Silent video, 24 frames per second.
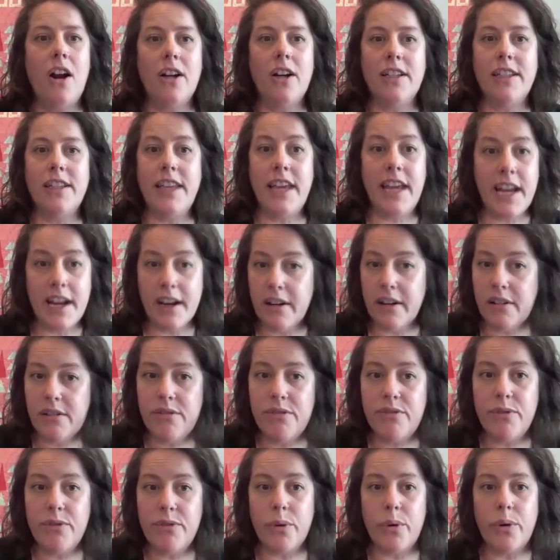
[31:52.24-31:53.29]
are
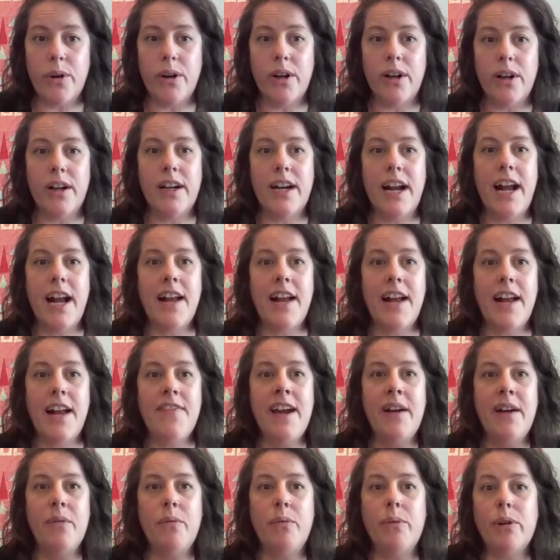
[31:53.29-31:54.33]
cared for, and
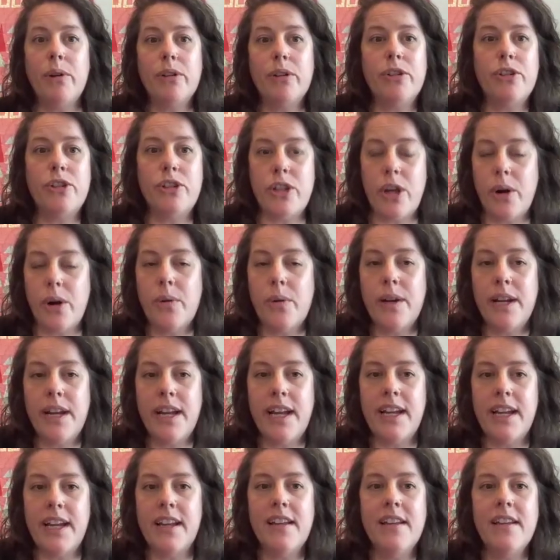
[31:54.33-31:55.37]
that we're
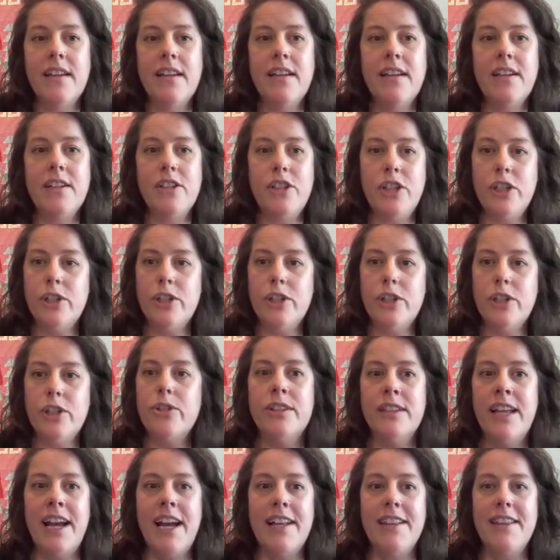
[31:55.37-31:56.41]
showing
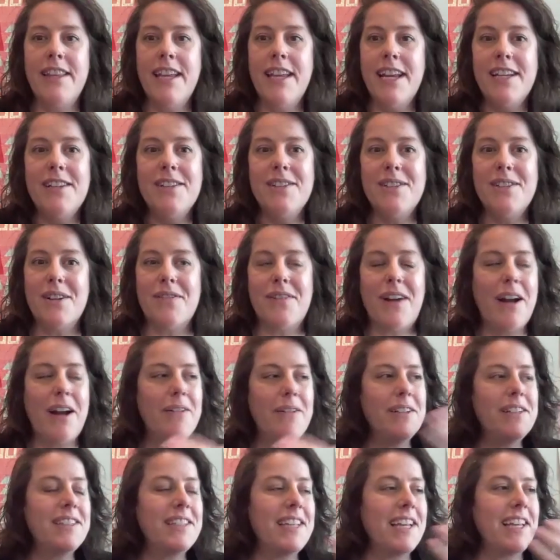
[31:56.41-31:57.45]
children that they deserve. I
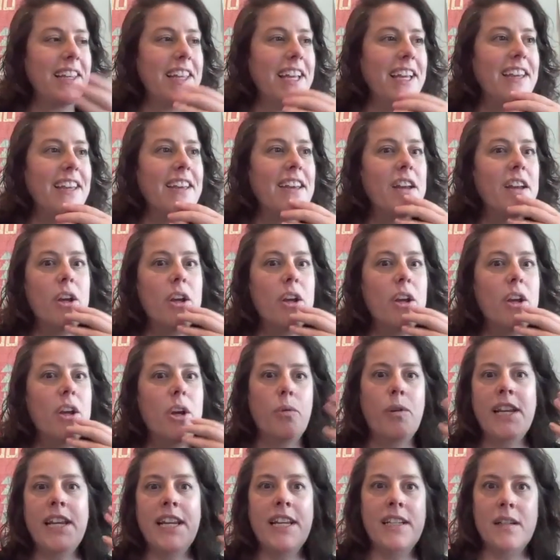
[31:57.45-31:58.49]
always say, like,
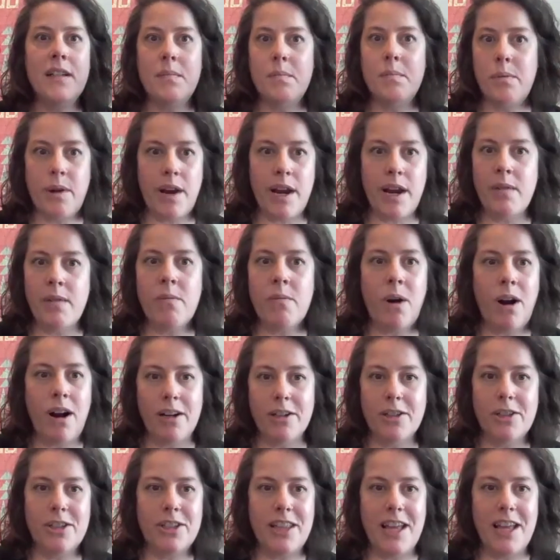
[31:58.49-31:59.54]
we need to
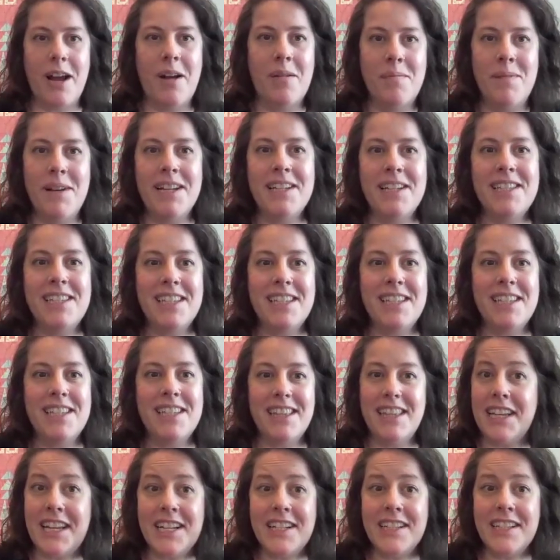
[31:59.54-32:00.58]
brainwash them into
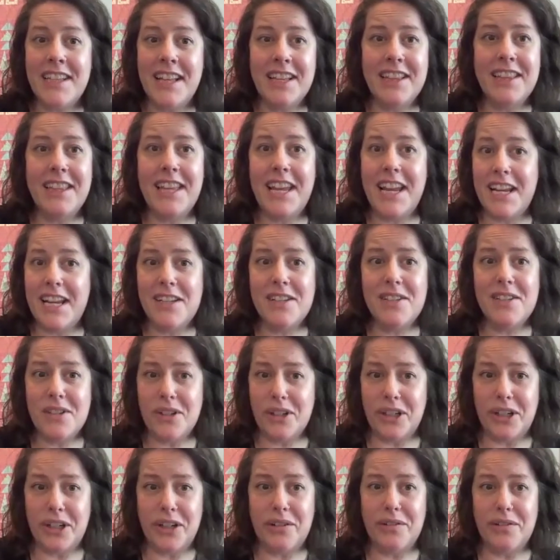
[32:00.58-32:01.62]
thinking that they
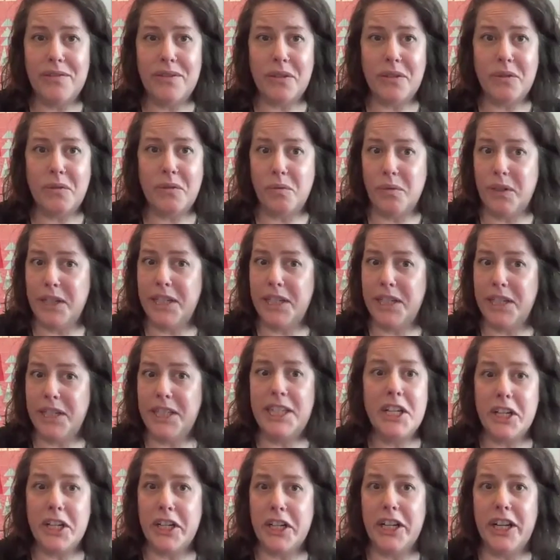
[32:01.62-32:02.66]
deserve really
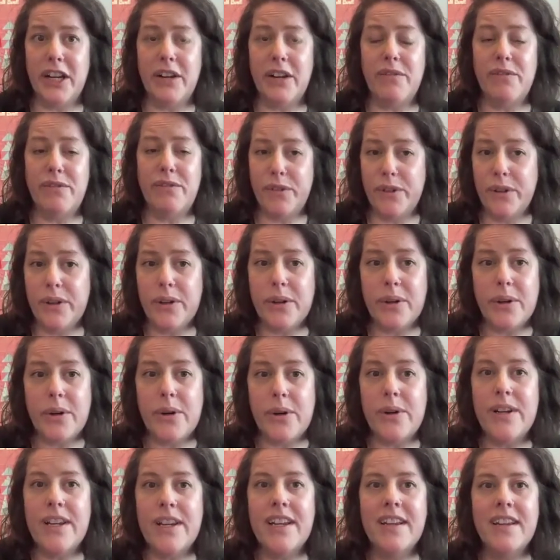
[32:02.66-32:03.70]
good
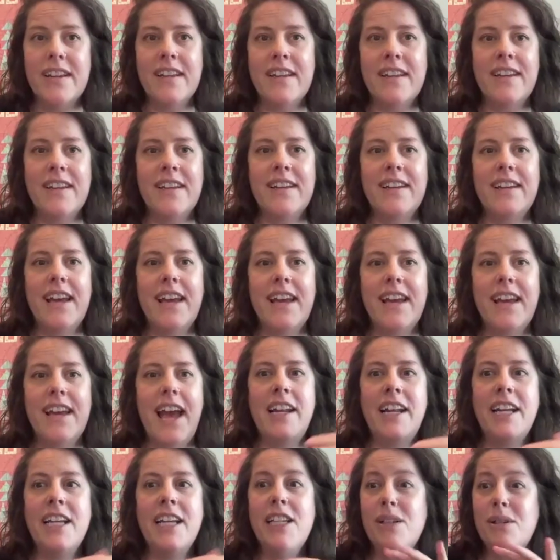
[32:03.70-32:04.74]
food.
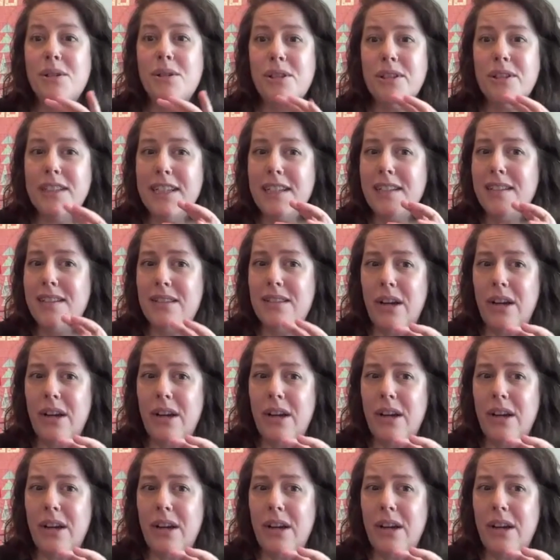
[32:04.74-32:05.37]
And I usually